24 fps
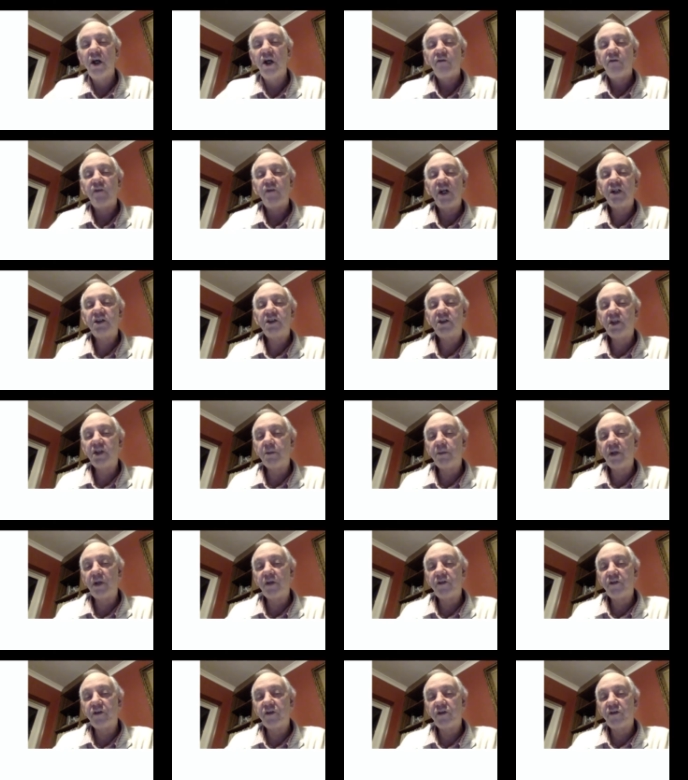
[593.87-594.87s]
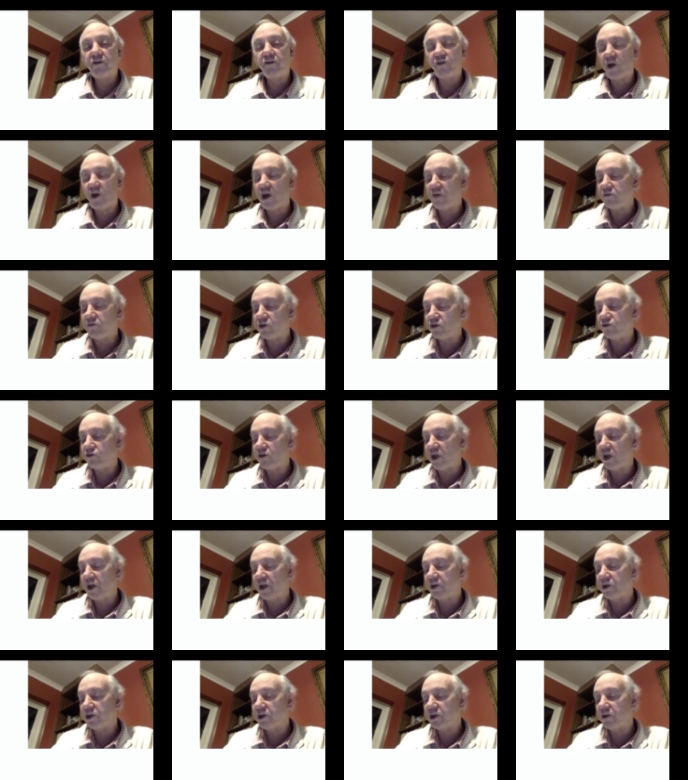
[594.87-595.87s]
very similar to the recurrence
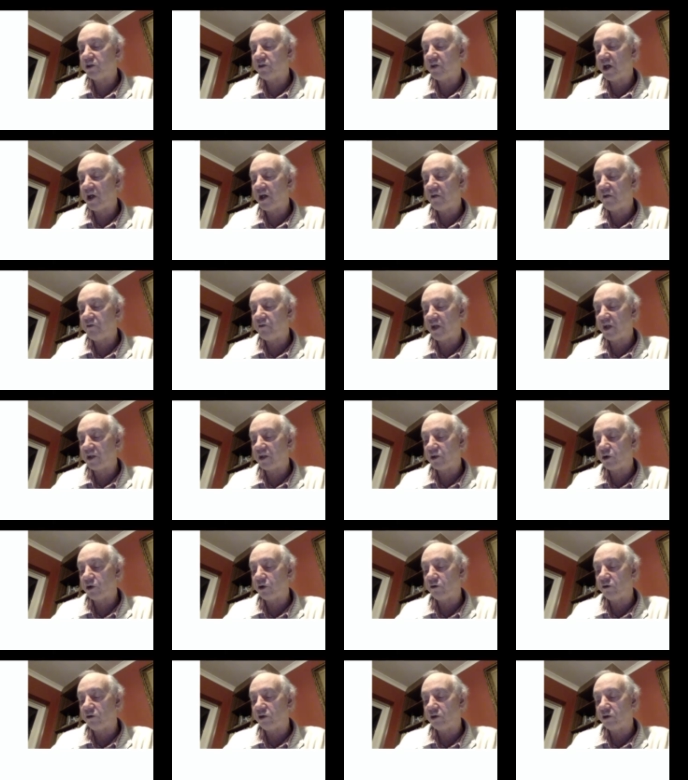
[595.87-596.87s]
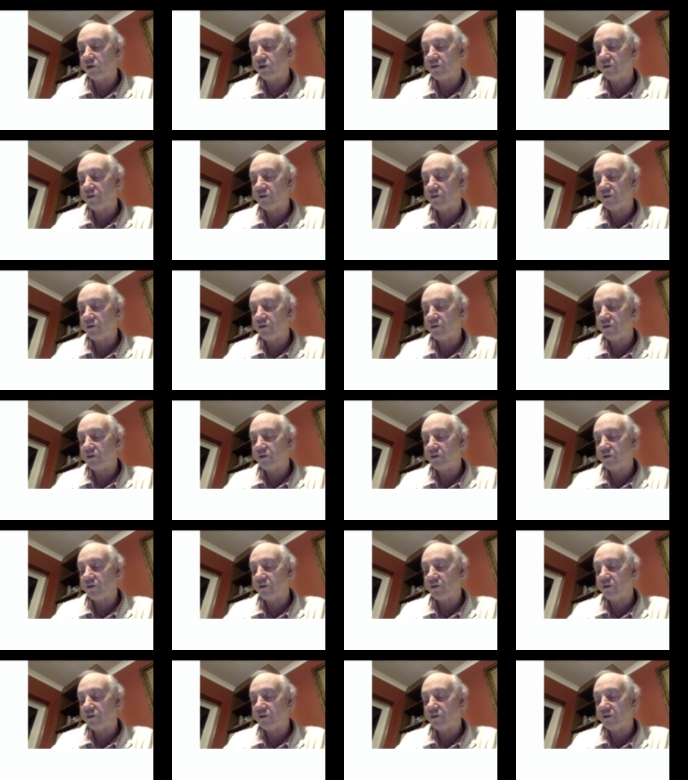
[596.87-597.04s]
relation defining factorials.